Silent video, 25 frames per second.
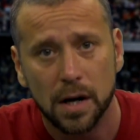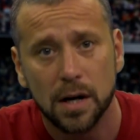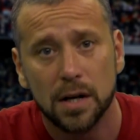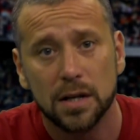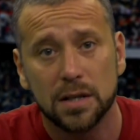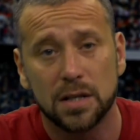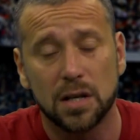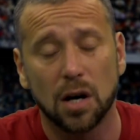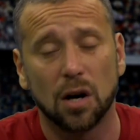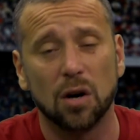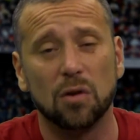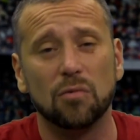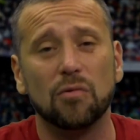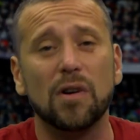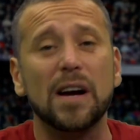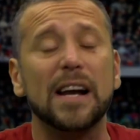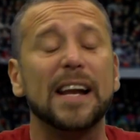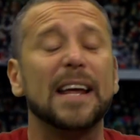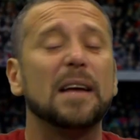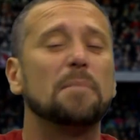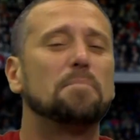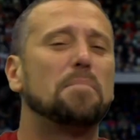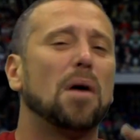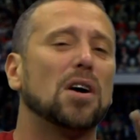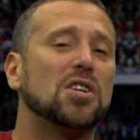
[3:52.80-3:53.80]
So really,
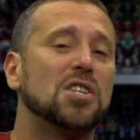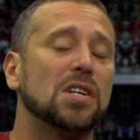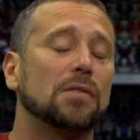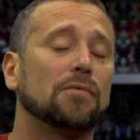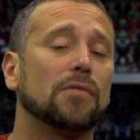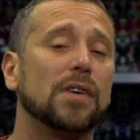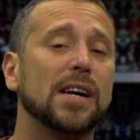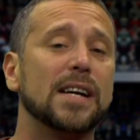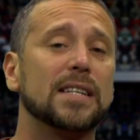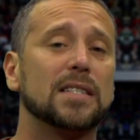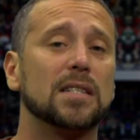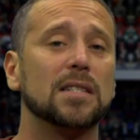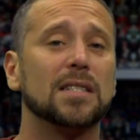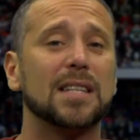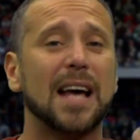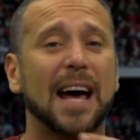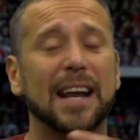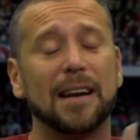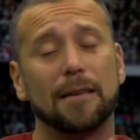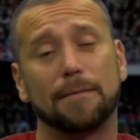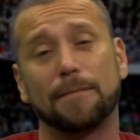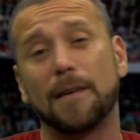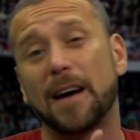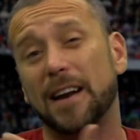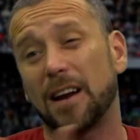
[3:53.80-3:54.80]
budget reasons and the
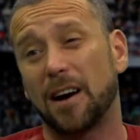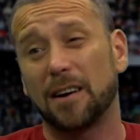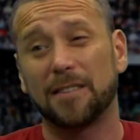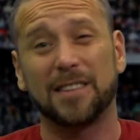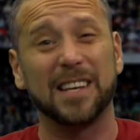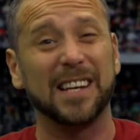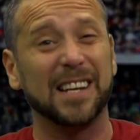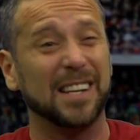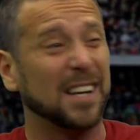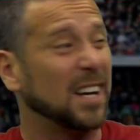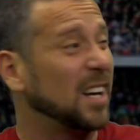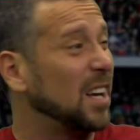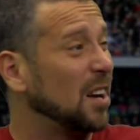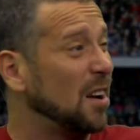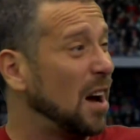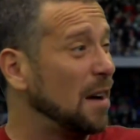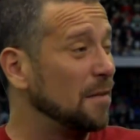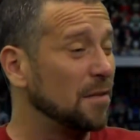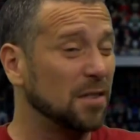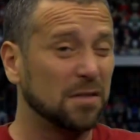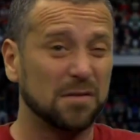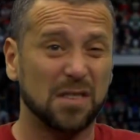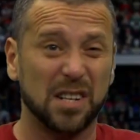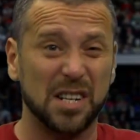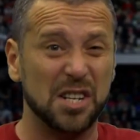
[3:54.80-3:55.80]
fact that I think they're going to have a
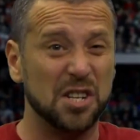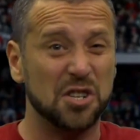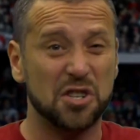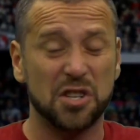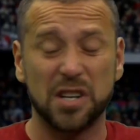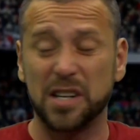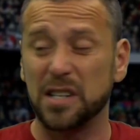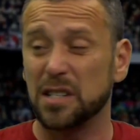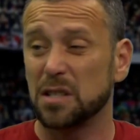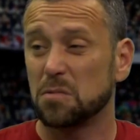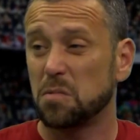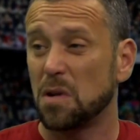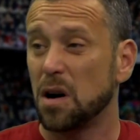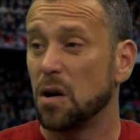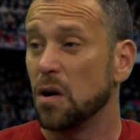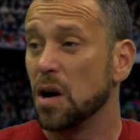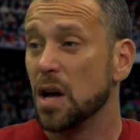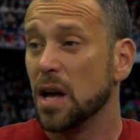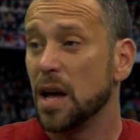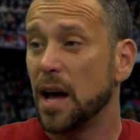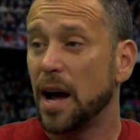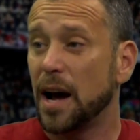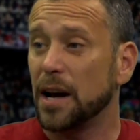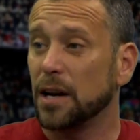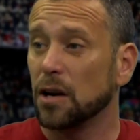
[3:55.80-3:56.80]
clean sheet as well.
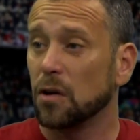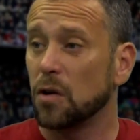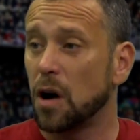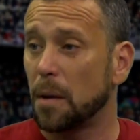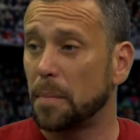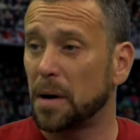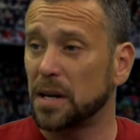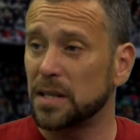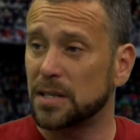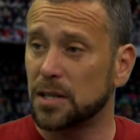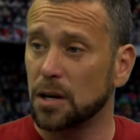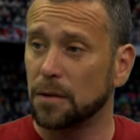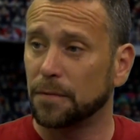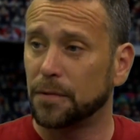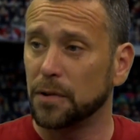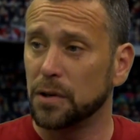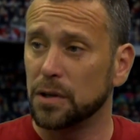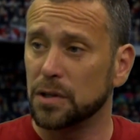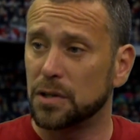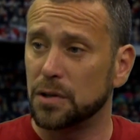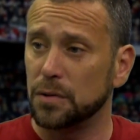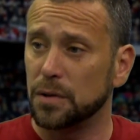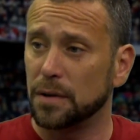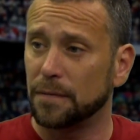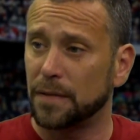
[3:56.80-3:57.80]
Edo, how about yourself? Who are your
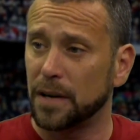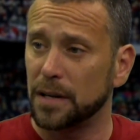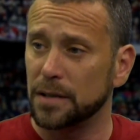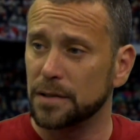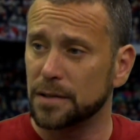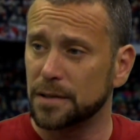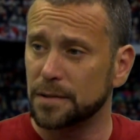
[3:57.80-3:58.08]
two defenders?